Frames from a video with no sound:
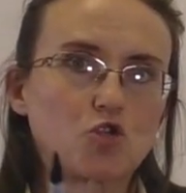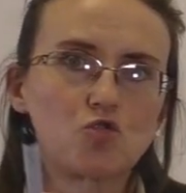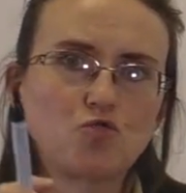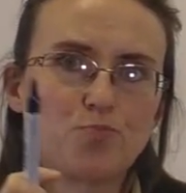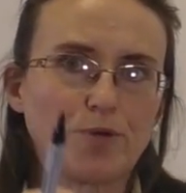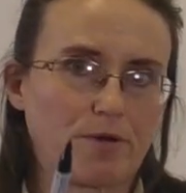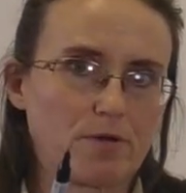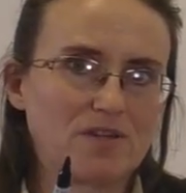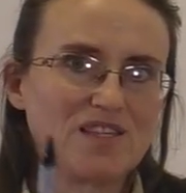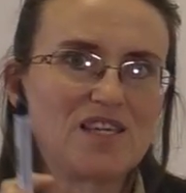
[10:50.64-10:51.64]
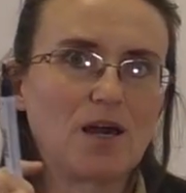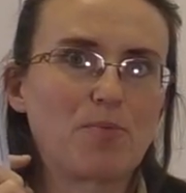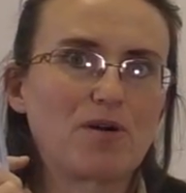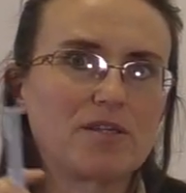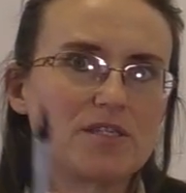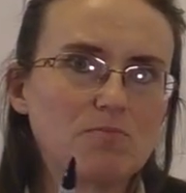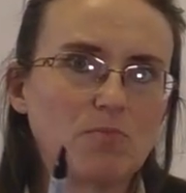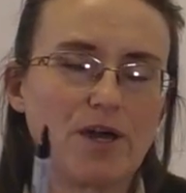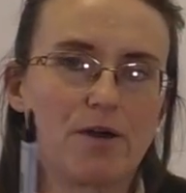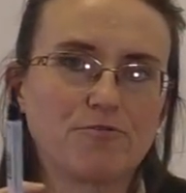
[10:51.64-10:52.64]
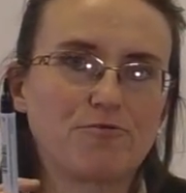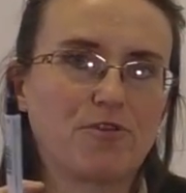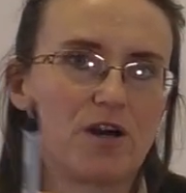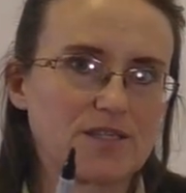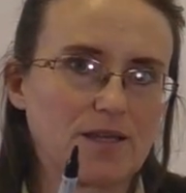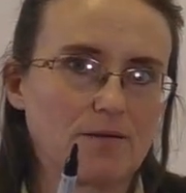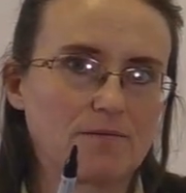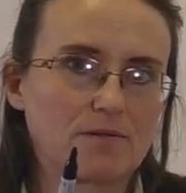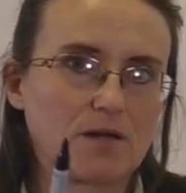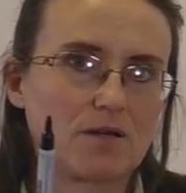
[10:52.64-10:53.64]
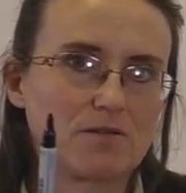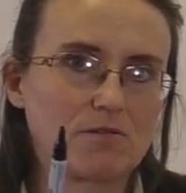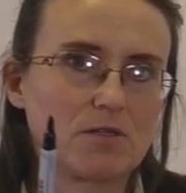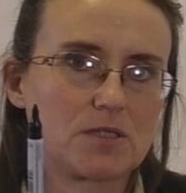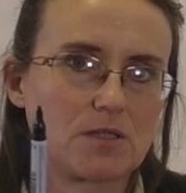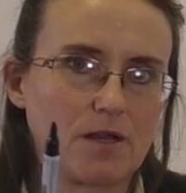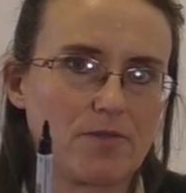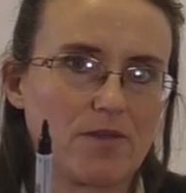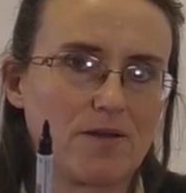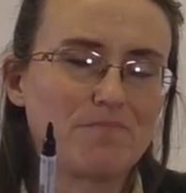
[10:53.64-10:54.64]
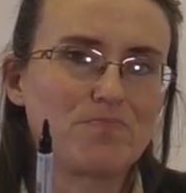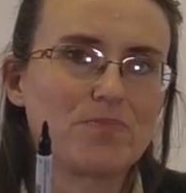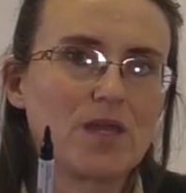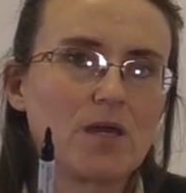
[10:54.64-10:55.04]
Our task is to encircle the whole.